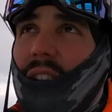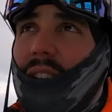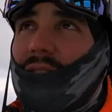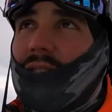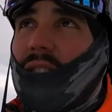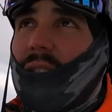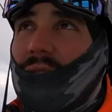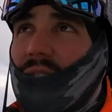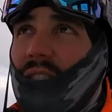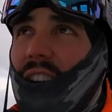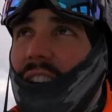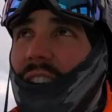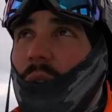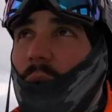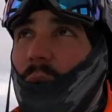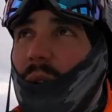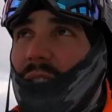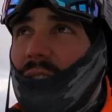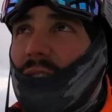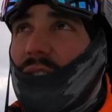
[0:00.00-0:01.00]
Let's go check
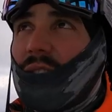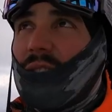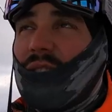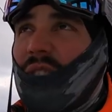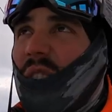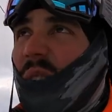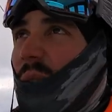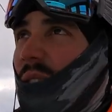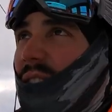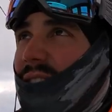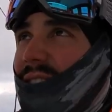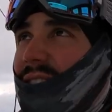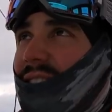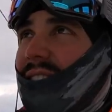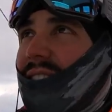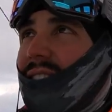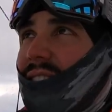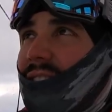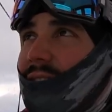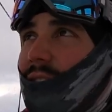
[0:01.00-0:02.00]
out Whistler, see what the
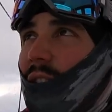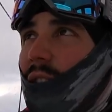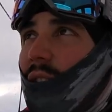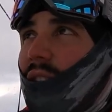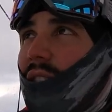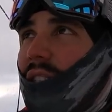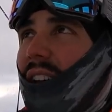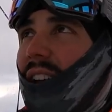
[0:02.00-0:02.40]
deal is over